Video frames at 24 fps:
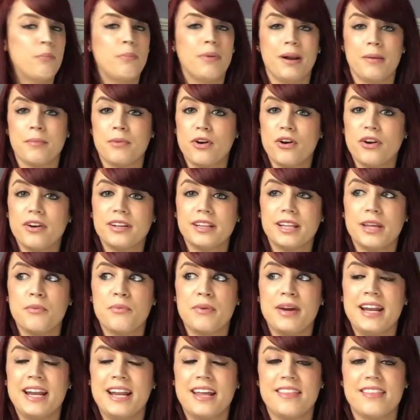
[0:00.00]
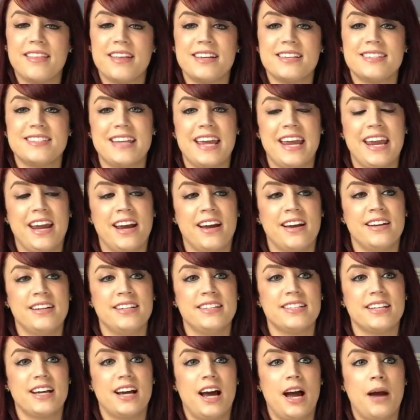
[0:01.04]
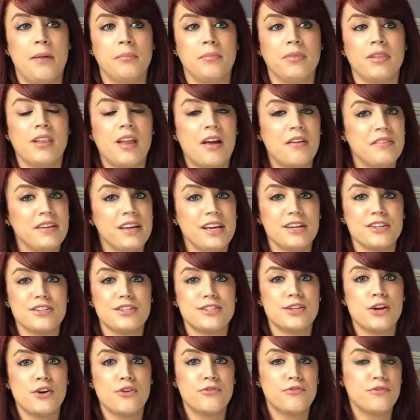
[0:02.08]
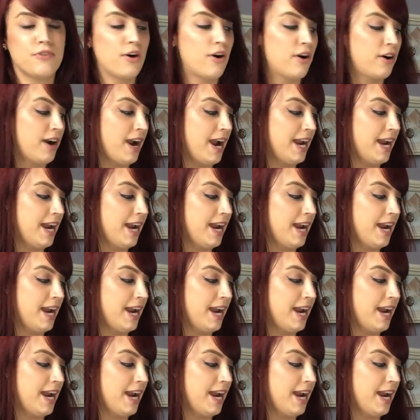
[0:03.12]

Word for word: but I'm currently reading this and I'm loving it so far.